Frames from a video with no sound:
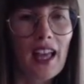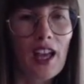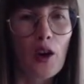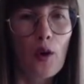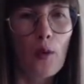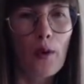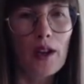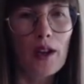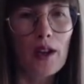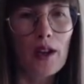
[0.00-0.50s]

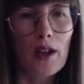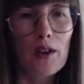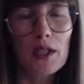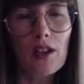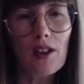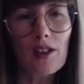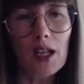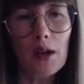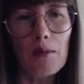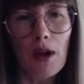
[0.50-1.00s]
When we
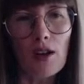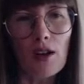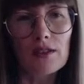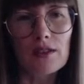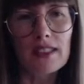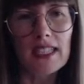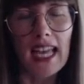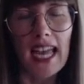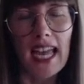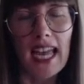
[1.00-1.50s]
talk
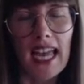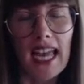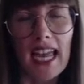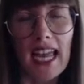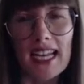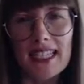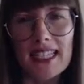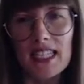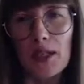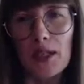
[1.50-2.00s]
about
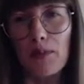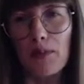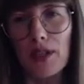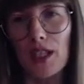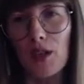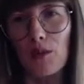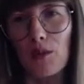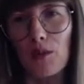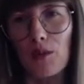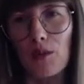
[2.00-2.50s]
NCP, we
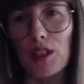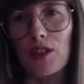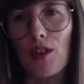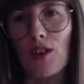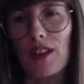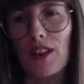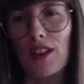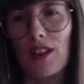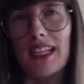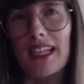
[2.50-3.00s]
talk as
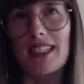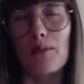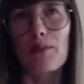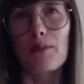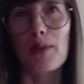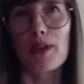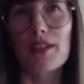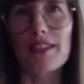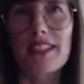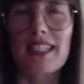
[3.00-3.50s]
a
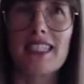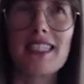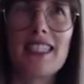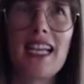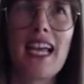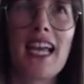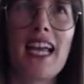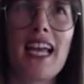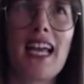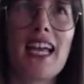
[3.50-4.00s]
person,
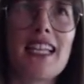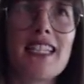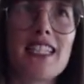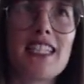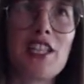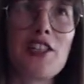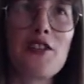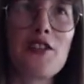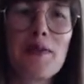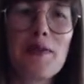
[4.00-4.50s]
as
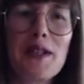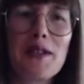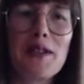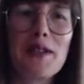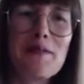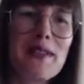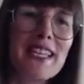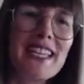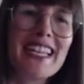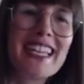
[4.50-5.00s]
a human
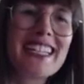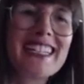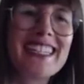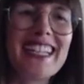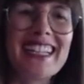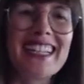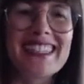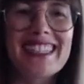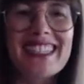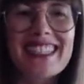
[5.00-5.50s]
being
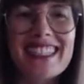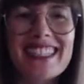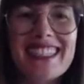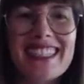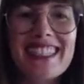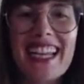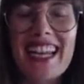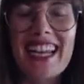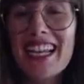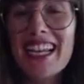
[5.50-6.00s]
that is a
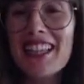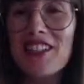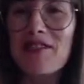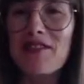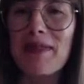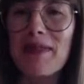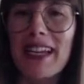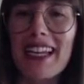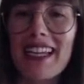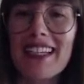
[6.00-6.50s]

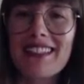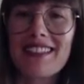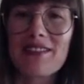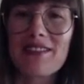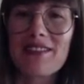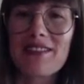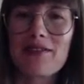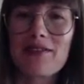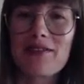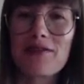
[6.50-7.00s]
tailor-made
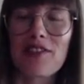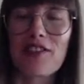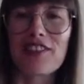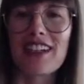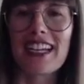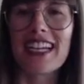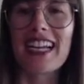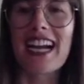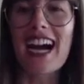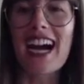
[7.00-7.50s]
for
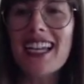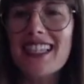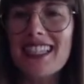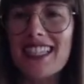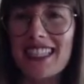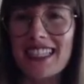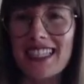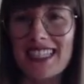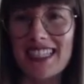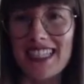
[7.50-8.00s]
a
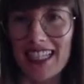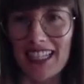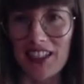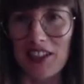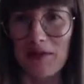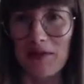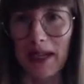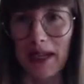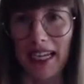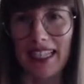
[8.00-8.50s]
guidance
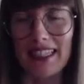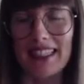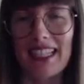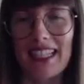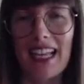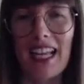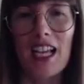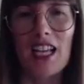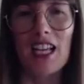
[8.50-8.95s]
tailor-made.